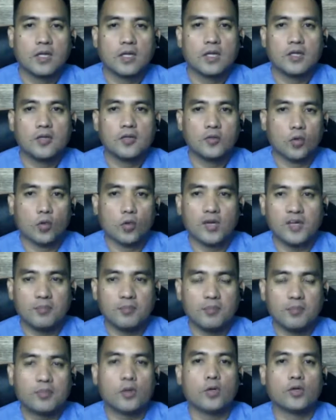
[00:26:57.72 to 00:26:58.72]
Your
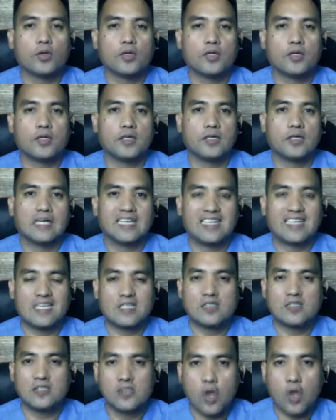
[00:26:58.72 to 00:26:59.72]
employer
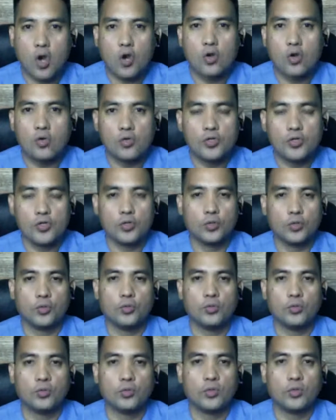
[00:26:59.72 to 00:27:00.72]
doesn't owe
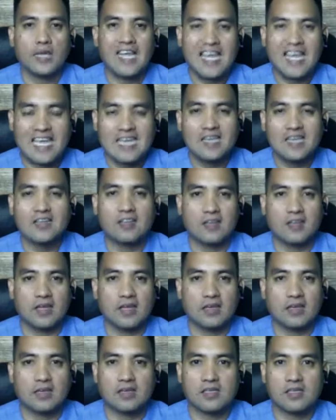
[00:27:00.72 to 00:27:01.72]
you
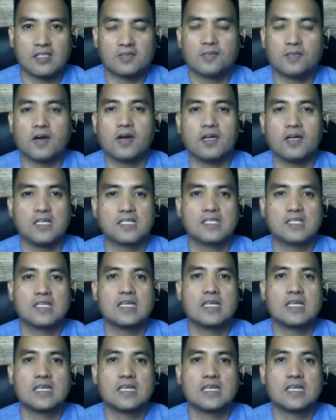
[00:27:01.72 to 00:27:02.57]
anything as far as